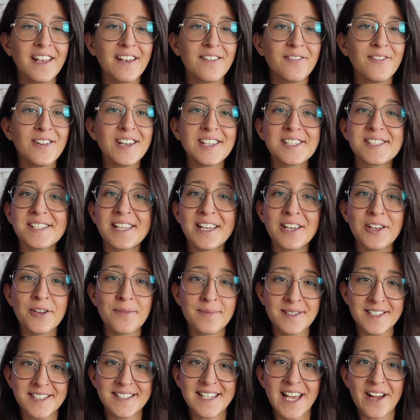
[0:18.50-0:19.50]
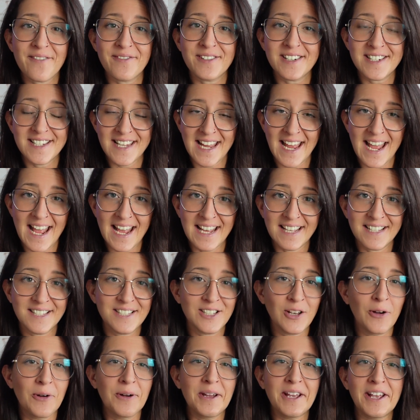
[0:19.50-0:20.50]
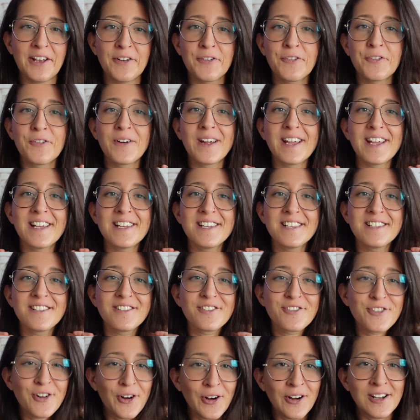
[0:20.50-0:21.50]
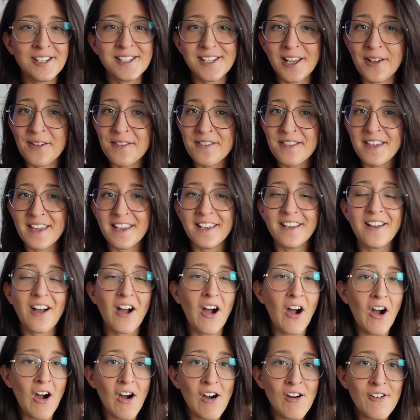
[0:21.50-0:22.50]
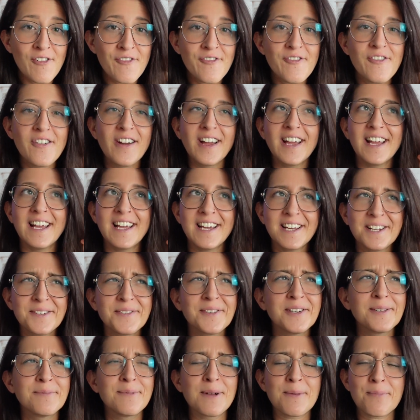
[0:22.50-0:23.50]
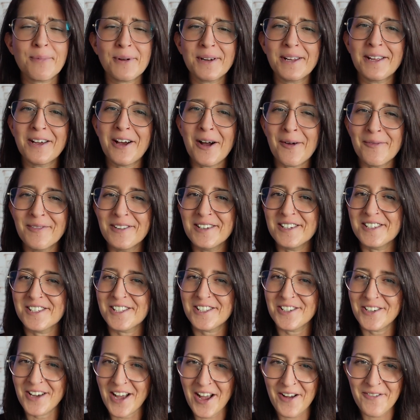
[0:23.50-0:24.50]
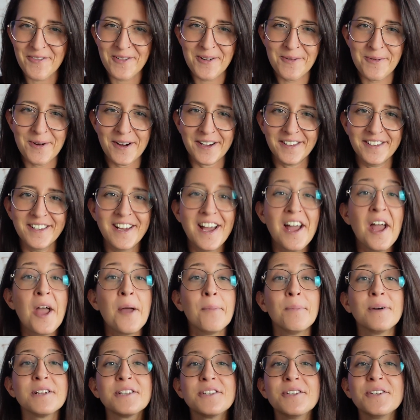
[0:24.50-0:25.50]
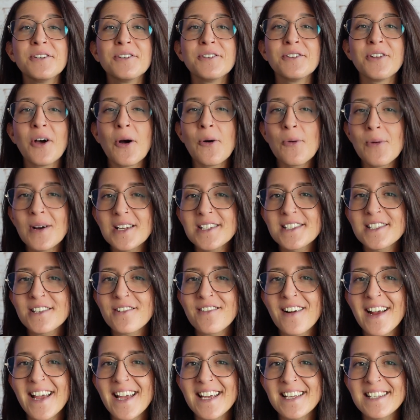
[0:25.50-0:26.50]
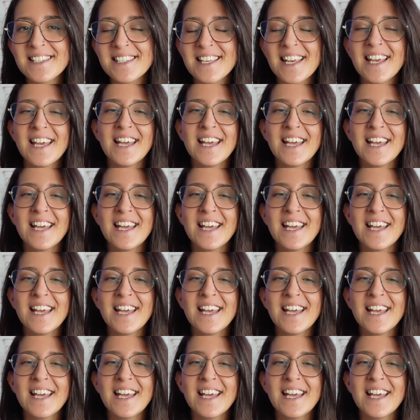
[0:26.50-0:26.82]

We see humans every day, so if we draw something off, it will be pretty obvious to everyone. But do you know what's great?